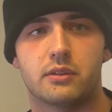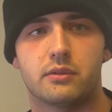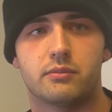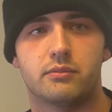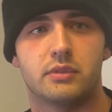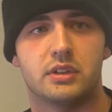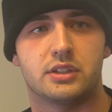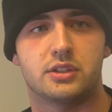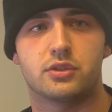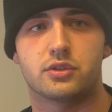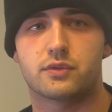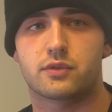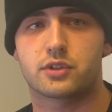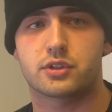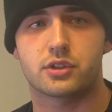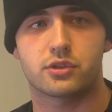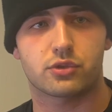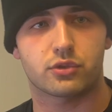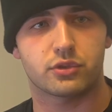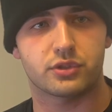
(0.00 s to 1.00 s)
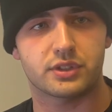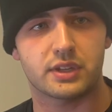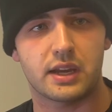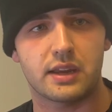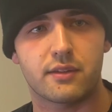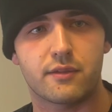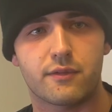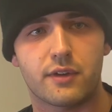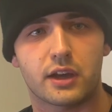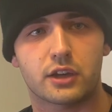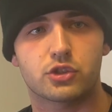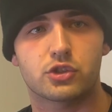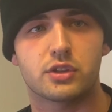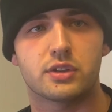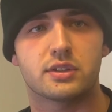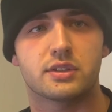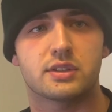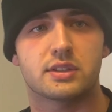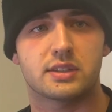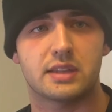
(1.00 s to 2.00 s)
It's used for surgical site
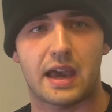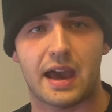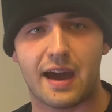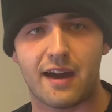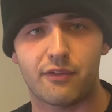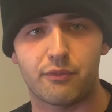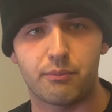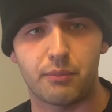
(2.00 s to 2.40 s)
infections, staph,